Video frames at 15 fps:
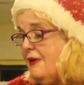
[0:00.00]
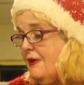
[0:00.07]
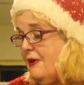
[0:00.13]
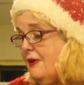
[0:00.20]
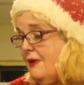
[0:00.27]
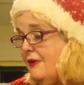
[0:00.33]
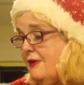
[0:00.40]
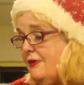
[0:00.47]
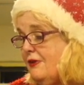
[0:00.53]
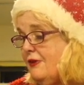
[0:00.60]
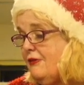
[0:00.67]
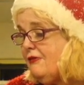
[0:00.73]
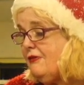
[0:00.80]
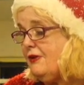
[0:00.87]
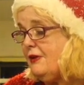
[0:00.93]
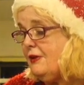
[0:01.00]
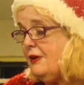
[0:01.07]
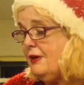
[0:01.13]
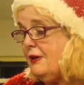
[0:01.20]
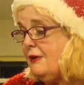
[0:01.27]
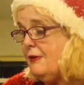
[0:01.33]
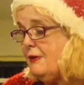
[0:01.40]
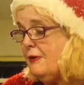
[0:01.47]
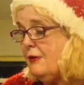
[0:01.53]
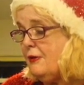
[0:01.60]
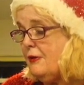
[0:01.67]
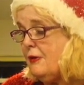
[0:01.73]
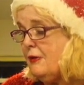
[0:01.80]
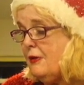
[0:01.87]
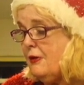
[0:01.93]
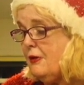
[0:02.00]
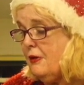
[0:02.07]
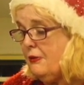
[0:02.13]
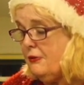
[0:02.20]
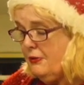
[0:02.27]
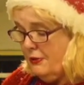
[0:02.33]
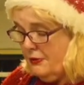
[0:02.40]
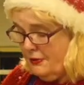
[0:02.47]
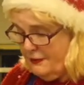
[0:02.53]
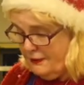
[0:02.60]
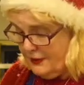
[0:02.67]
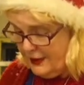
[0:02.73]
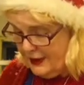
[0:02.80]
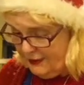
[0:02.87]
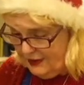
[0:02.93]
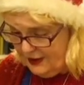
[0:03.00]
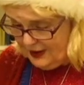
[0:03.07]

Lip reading: Oh, so funny. Hold on. That